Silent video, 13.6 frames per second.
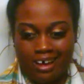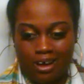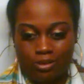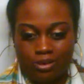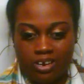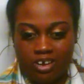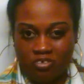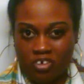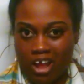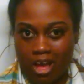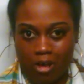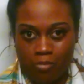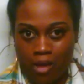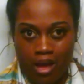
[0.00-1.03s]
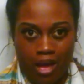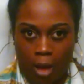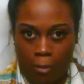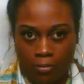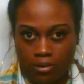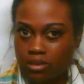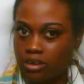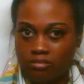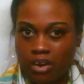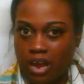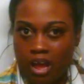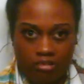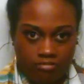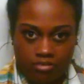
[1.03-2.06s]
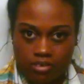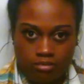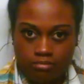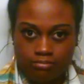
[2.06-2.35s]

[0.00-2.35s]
I'll never have my happily ever after.